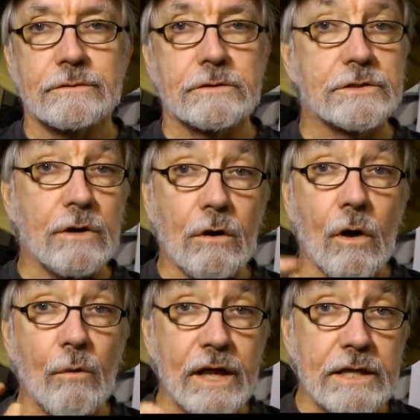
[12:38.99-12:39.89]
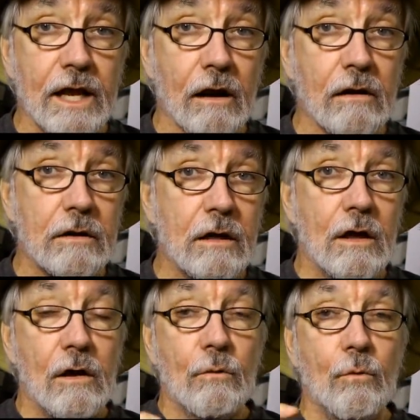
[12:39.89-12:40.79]
So go in there
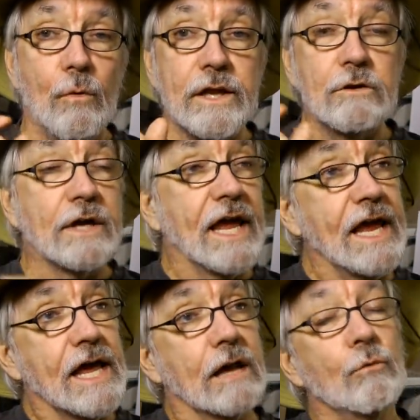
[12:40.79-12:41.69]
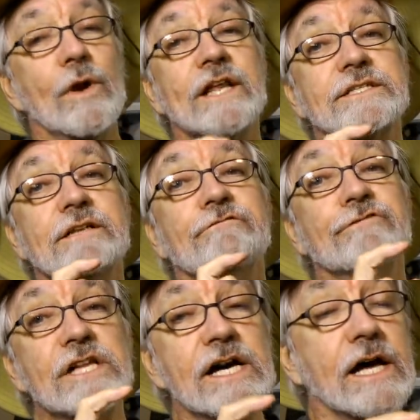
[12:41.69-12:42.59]
when you can, when it's in
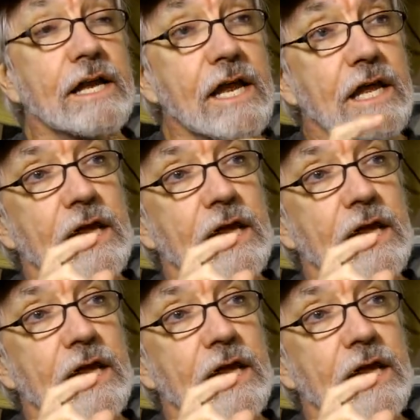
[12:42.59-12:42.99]
flood,